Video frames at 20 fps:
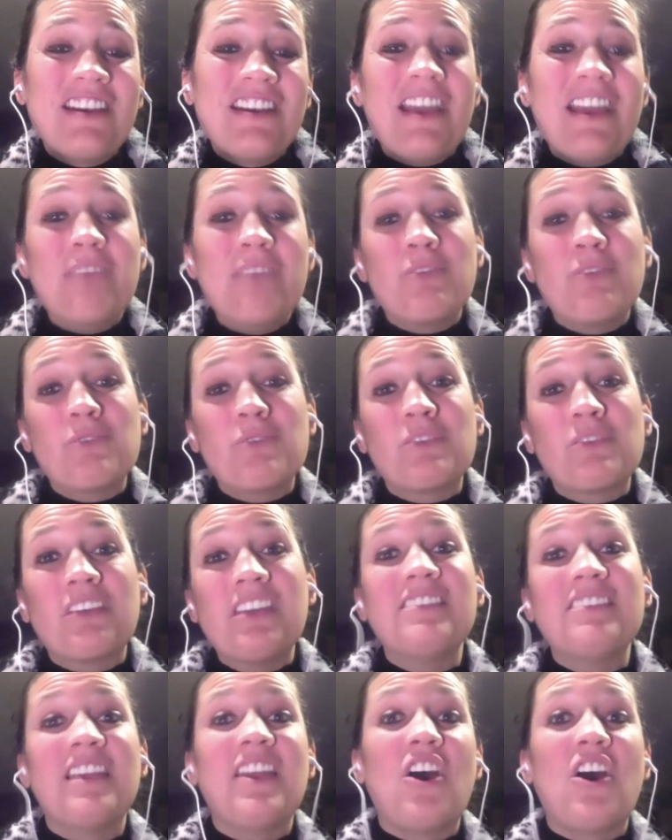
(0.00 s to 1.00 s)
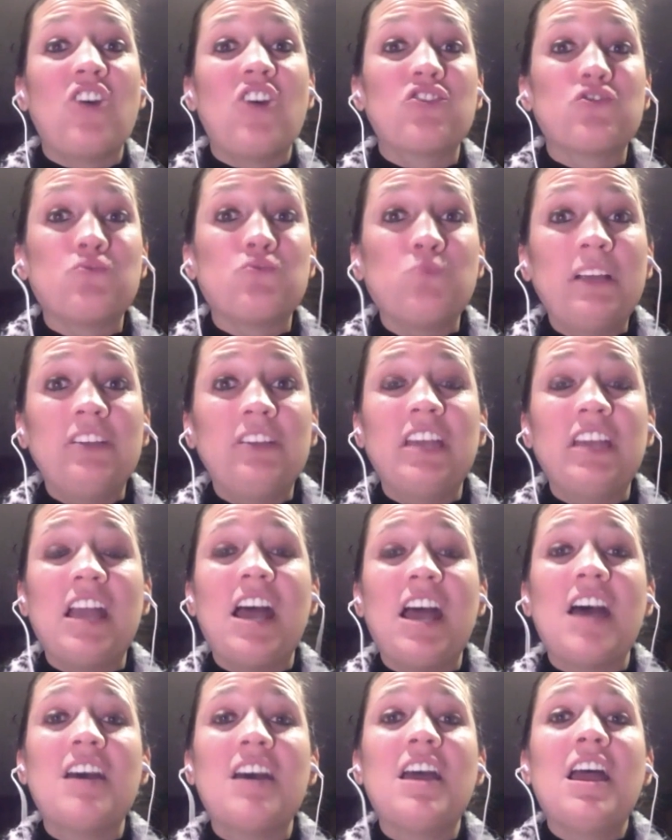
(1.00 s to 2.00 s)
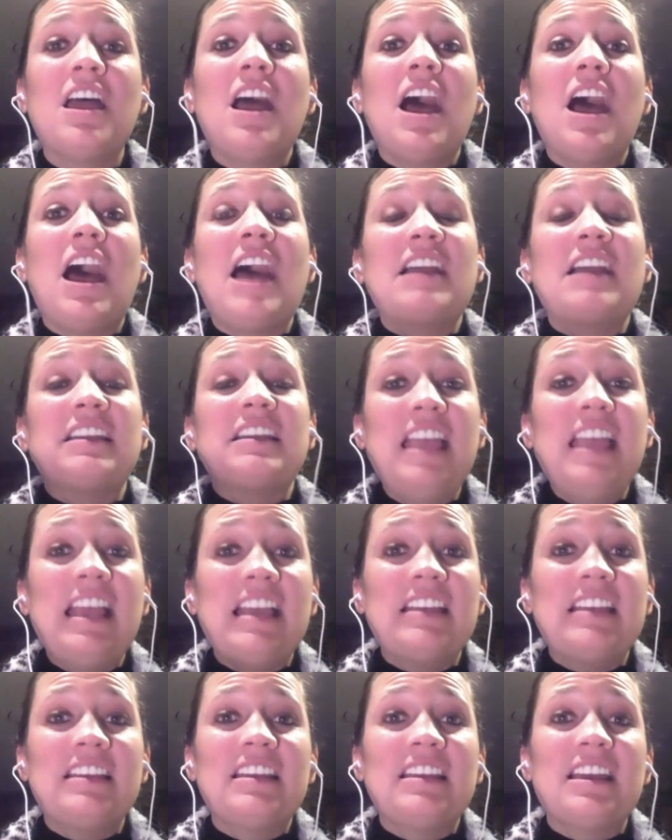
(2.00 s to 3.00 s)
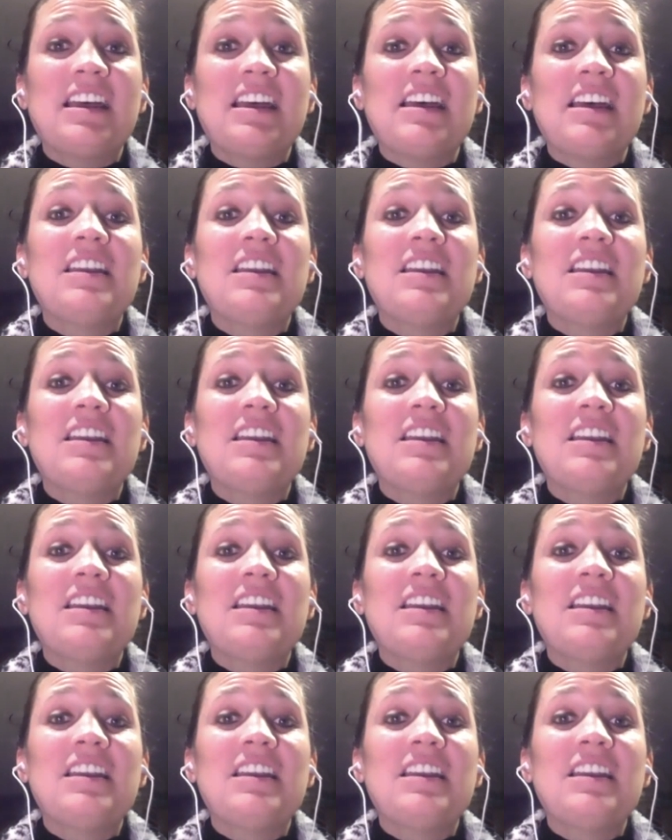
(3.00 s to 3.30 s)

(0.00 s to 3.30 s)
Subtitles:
I work with kids in Australia, Canada,